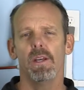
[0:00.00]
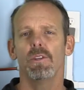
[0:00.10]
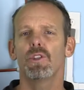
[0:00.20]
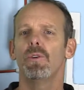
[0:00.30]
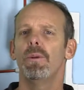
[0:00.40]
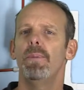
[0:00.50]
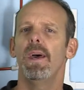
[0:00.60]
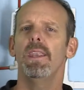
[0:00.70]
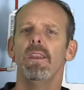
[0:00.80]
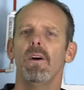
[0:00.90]
So
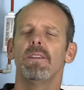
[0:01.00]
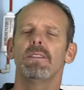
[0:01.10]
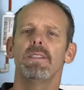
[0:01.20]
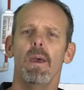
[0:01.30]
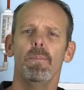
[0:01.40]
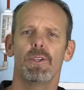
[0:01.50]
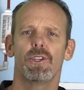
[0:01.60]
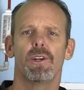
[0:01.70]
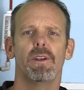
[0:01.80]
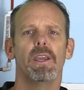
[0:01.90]
depending on the
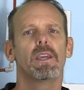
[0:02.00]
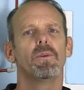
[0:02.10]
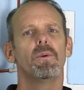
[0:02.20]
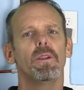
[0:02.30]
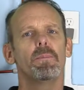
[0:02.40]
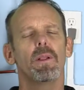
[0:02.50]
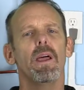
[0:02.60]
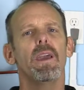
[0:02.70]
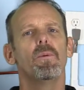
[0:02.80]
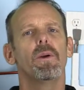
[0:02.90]
temperature, it can really
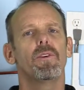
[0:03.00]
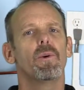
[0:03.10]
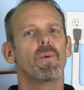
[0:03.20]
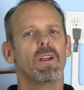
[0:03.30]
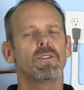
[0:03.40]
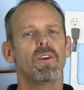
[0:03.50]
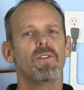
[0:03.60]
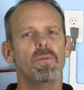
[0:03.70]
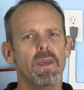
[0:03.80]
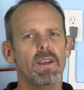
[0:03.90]
play with your relative
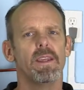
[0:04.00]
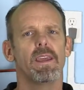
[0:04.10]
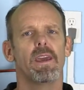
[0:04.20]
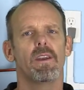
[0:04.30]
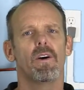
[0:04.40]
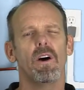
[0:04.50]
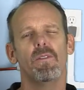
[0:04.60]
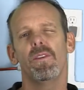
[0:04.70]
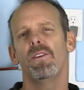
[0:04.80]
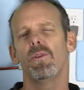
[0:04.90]
humidity. And
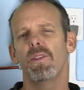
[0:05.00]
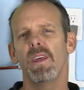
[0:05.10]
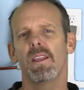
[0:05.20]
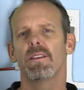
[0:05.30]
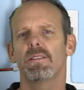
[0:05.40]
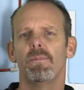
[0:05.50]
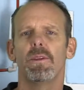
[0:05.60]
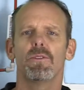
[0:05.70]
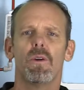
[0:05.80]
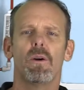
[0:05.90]
often you think that
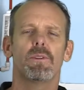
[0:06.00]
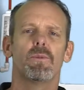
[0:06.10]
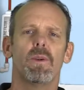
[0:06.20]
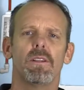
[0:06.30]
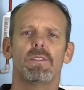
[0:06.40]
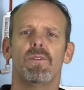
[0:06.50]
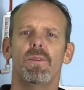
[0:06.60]
something's wrong with the relative